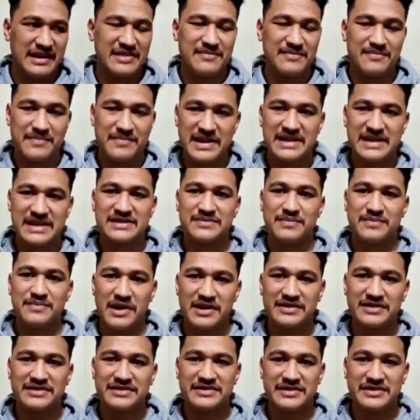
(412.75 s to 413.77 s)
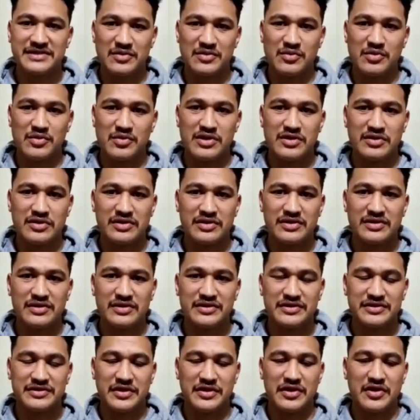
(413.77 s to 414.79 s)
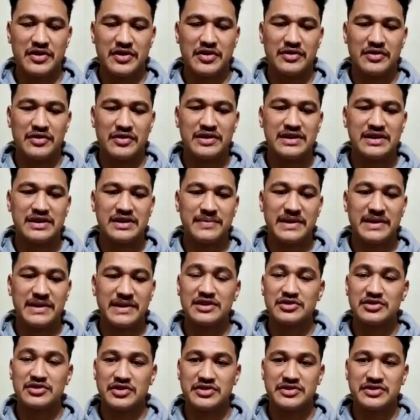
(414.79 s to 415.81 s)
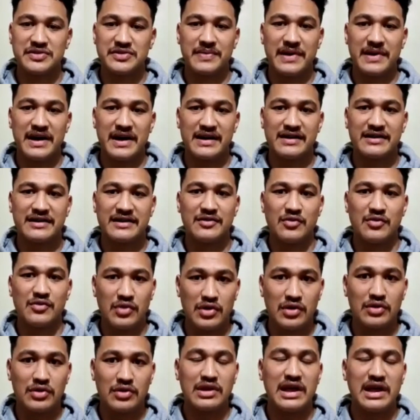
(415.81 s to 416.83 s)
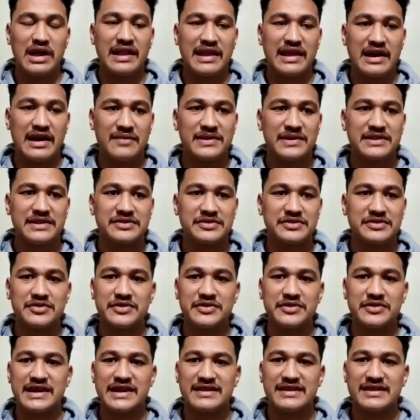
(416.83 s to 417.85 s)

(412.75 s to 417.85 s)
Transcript: best boxers in the world. So beating Joseph Parker will allow me to do that.